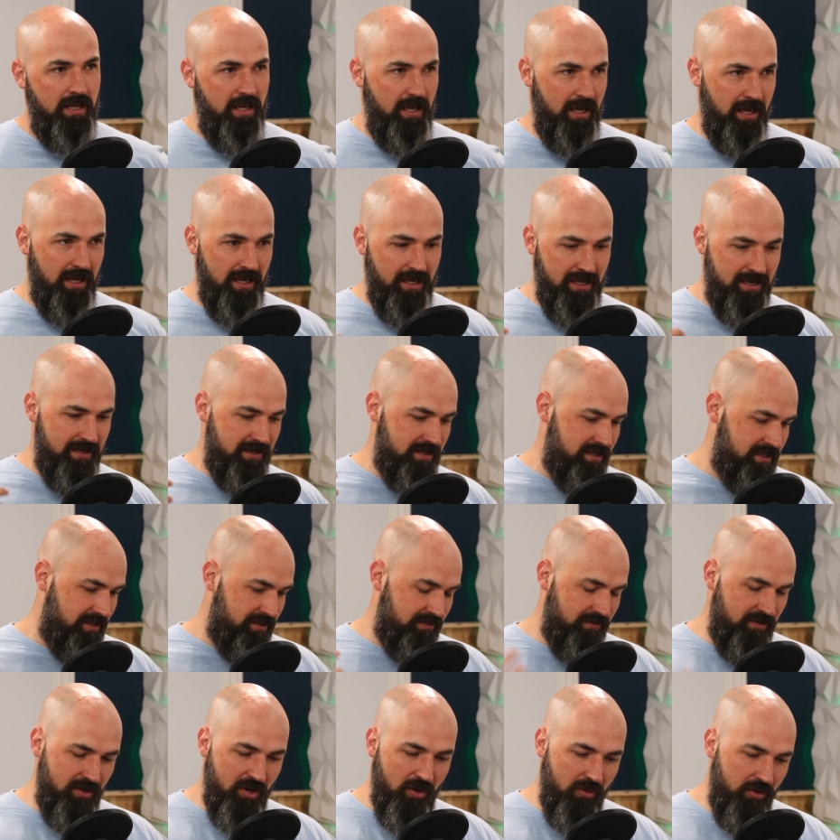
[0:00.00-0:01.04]
and
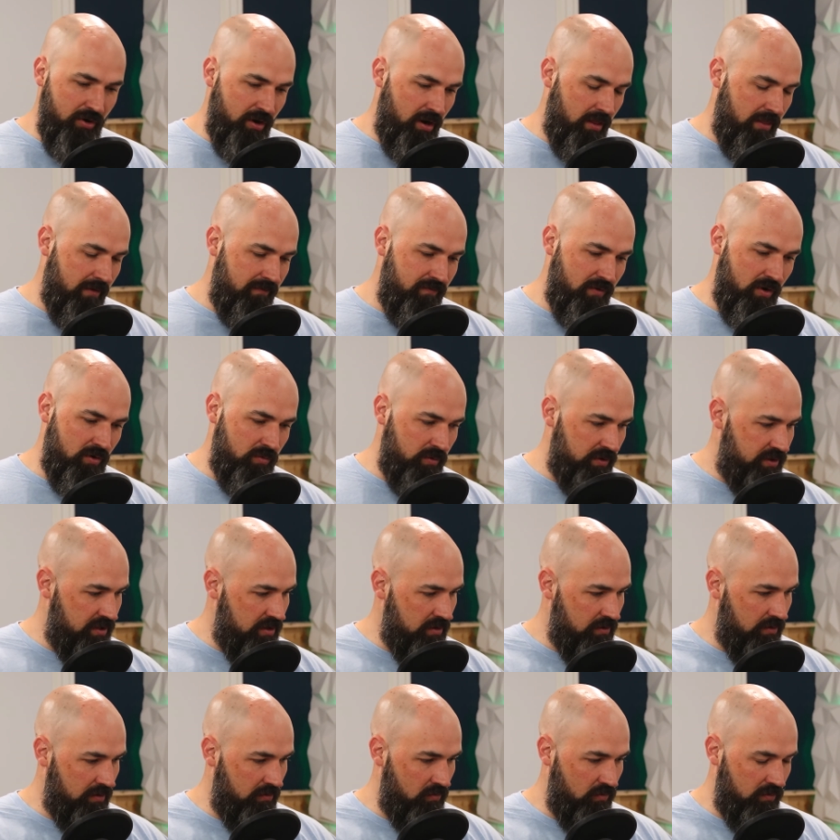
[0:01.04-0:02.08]
they're on the phone with
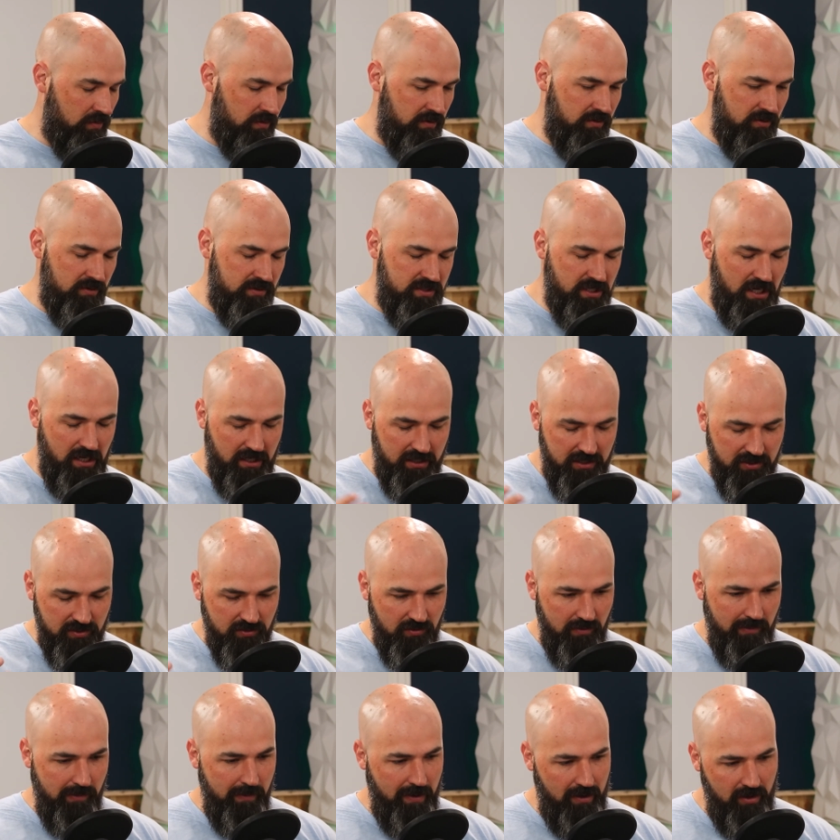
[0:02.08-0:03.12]
you and you're talking
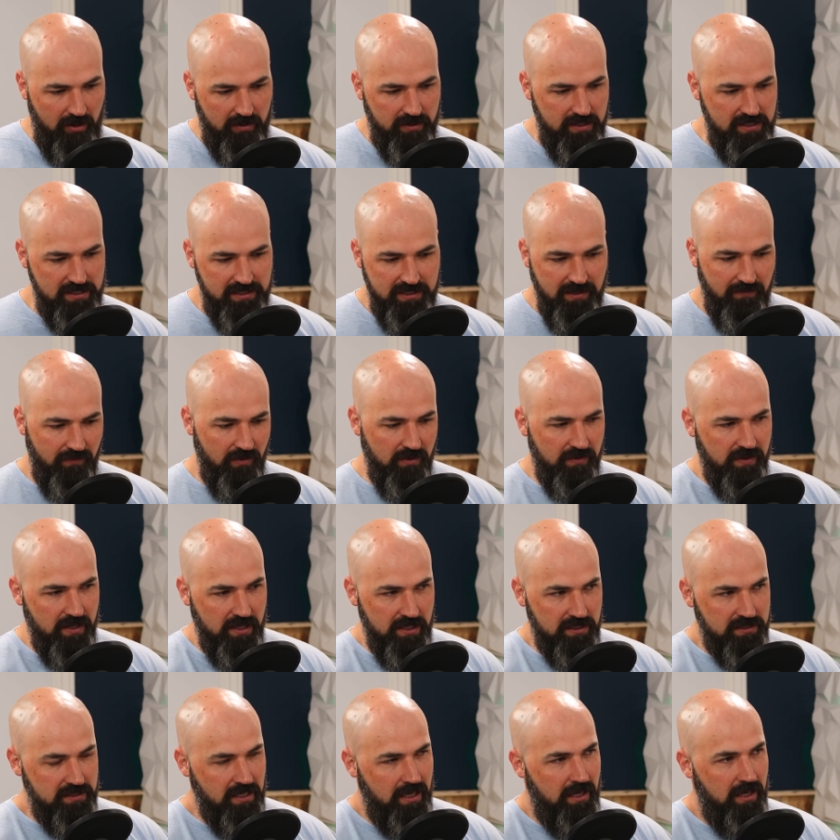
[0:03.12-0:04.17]
to them about all these different
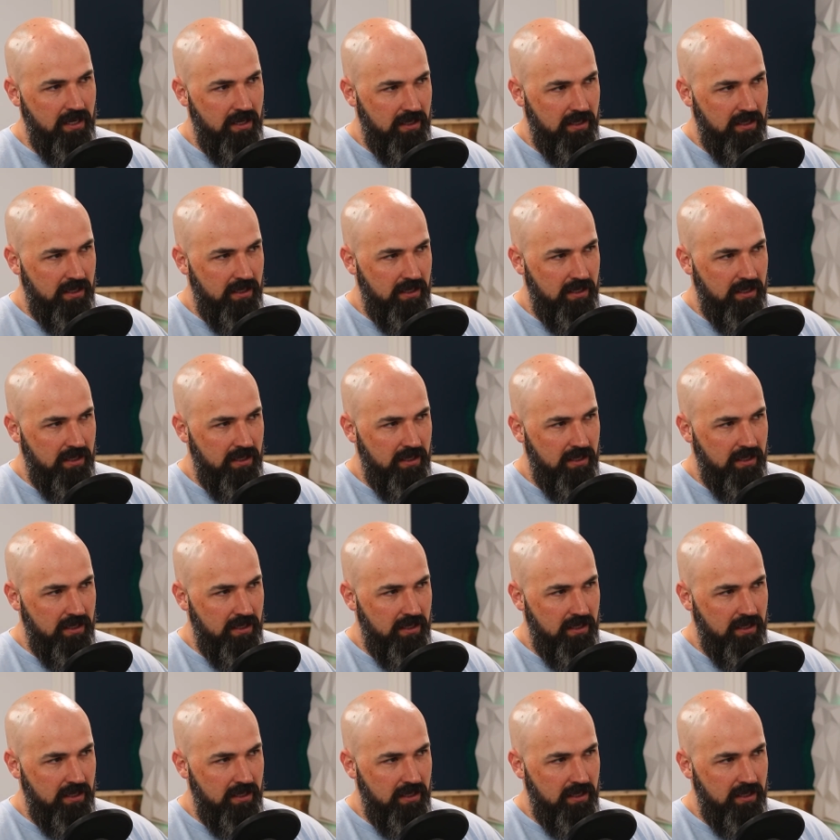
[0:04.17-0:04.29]
things.